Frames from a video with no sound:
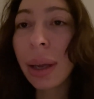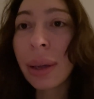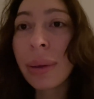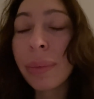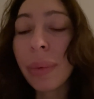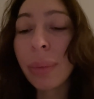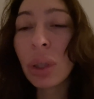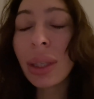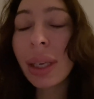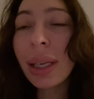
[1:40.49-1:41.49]
Um, I'm
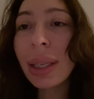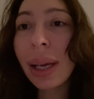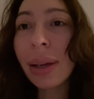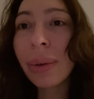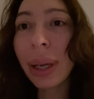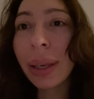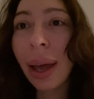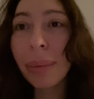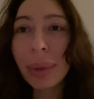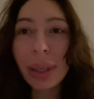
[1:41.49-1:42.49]
just gonna take a quick
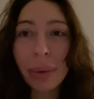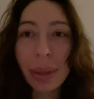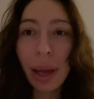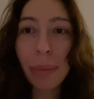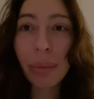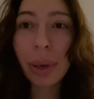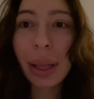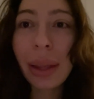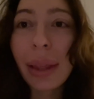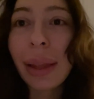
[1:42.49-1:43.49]
nap because I was up pretty
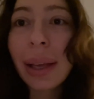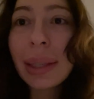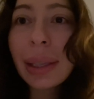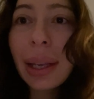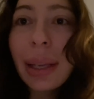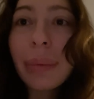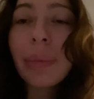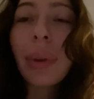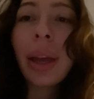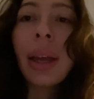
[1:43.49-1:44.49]
late last night.
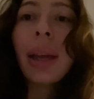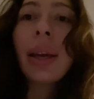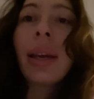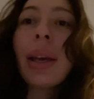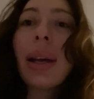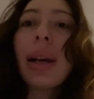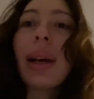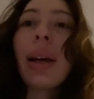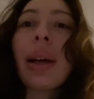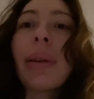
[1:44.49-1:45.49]

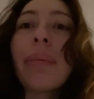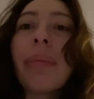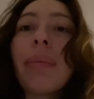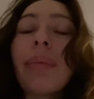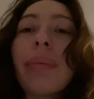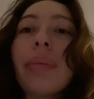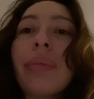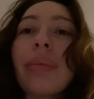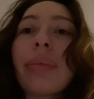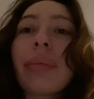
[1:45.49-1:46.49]
Um,
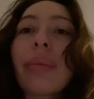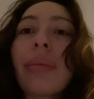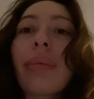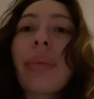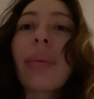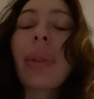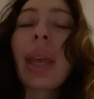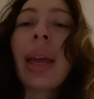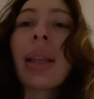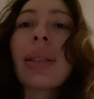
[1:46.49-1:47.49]

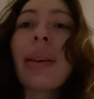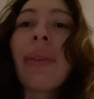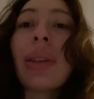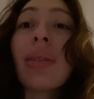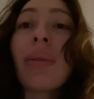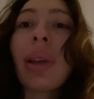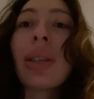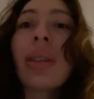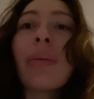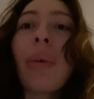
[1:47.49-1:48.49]
and if I don't, I
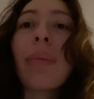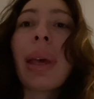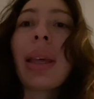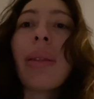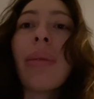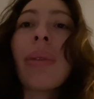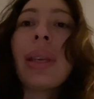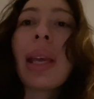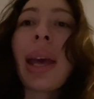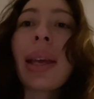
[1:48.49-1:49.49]
just won't make it through the
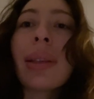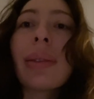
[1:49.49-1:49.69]
day.